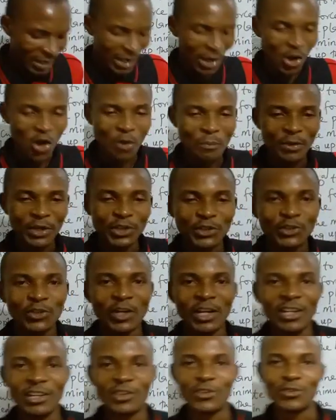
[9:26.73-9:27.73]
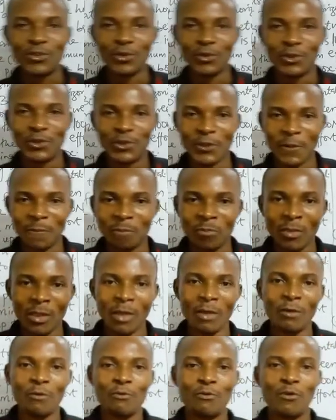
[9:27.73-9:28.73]
I hope you enjoyed this solution.
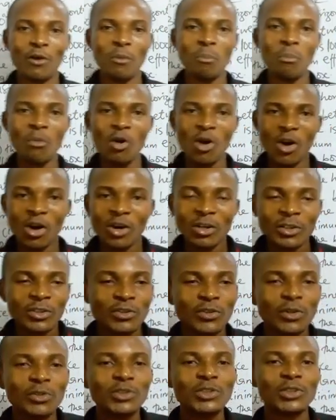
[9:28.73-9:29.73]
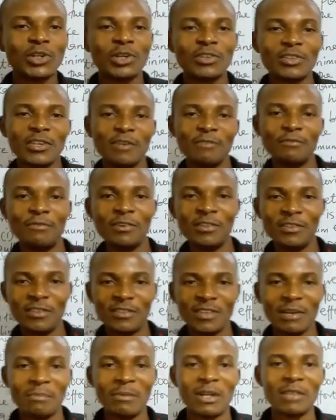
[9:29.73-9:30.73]
For more solutions in physics
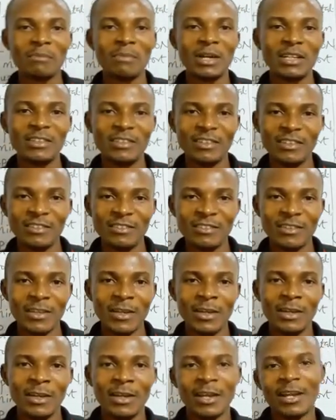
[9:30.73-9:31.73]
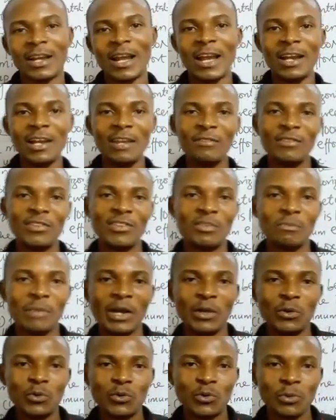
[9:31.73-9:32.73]
and mathematics, kindly visit my
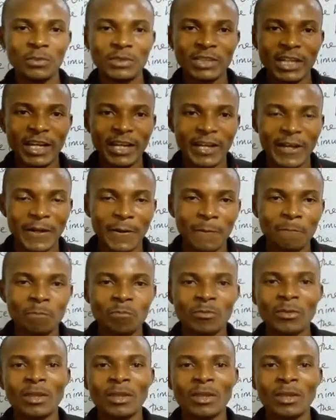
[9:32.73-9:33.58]
YouTube channel,